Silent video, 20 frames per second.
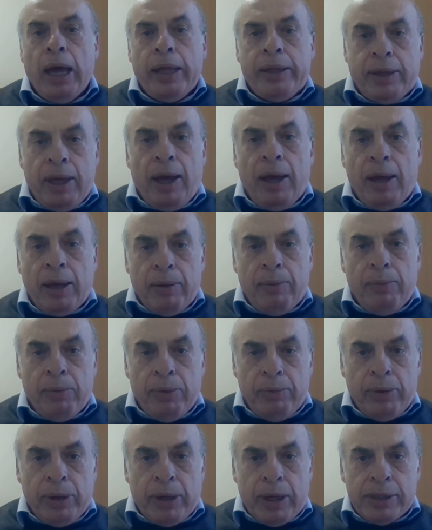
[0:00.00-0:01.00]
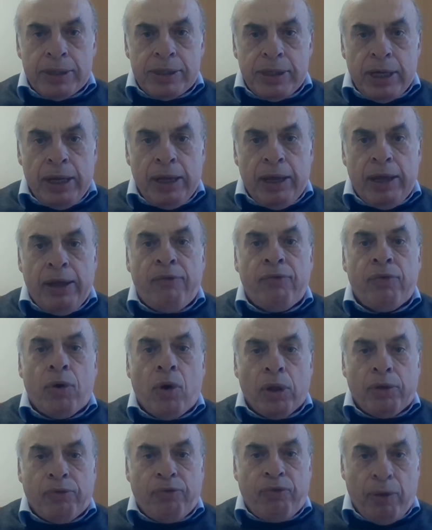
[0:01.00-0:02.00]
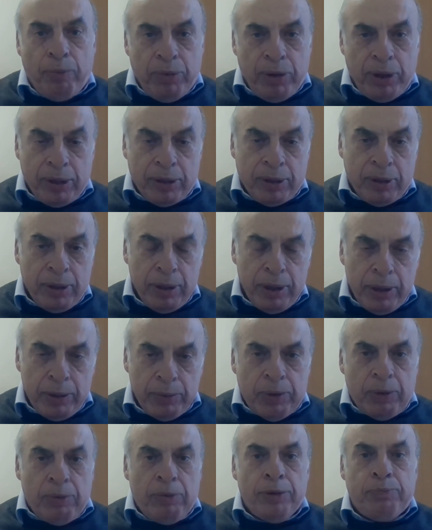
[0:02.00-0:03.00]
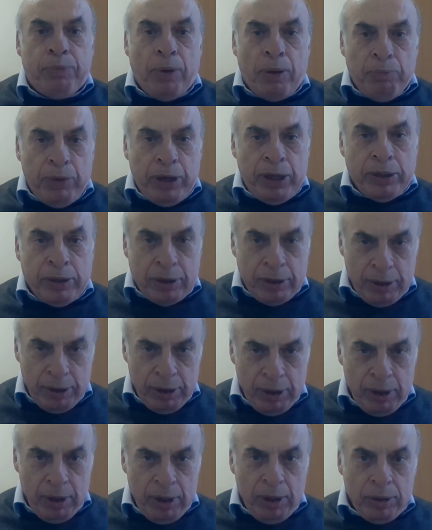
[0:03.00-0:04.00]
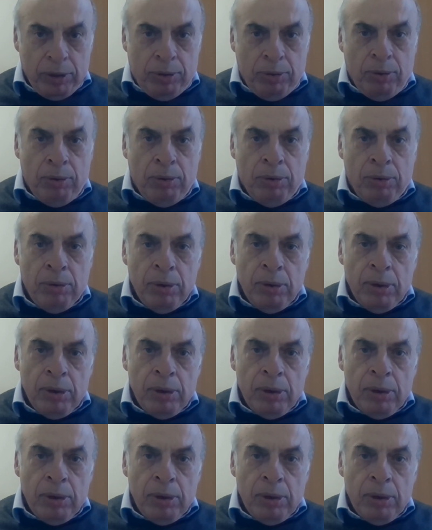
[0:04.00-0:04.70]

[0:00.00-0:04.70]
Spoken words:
And here we can say, if God forbid we will permit to